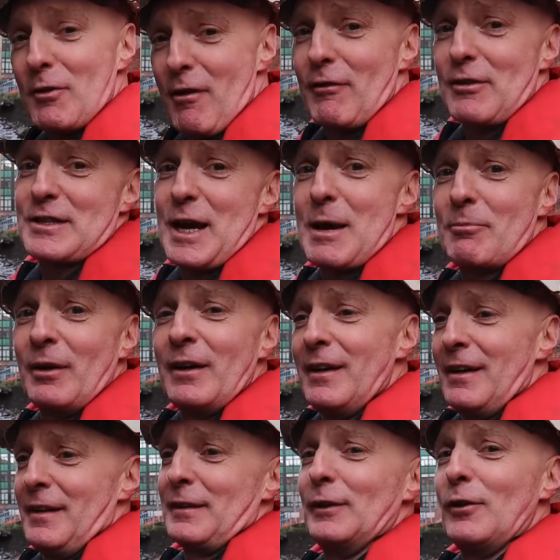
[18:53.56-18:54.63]
the River Tib,
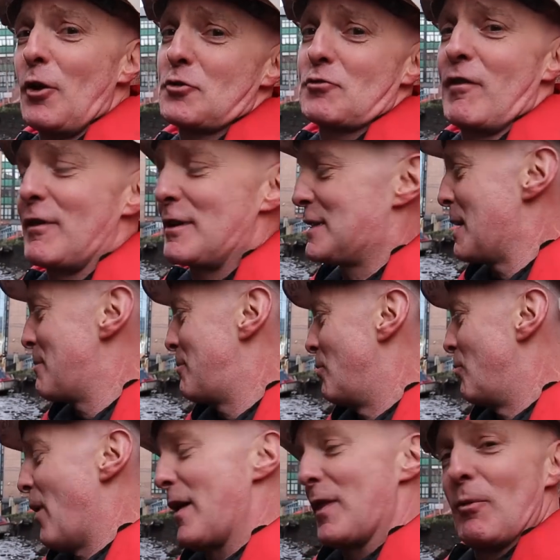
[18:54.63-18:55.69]
the lost River Tib,
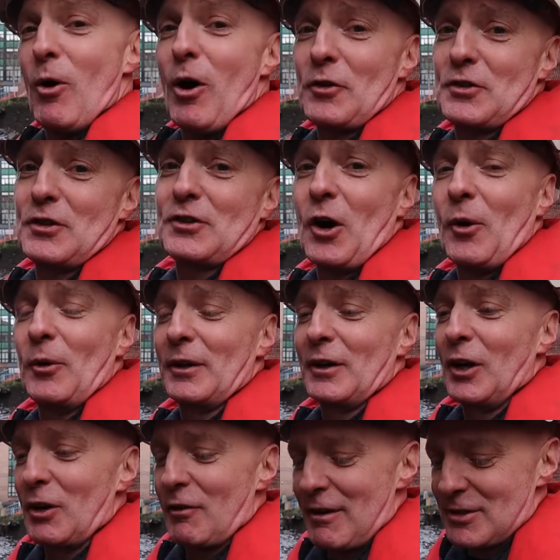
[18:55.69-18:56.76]
and where the water's going and
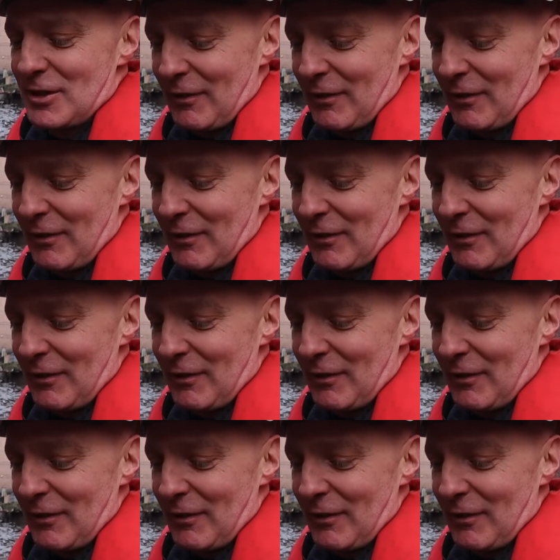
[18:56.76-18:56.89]
all the rest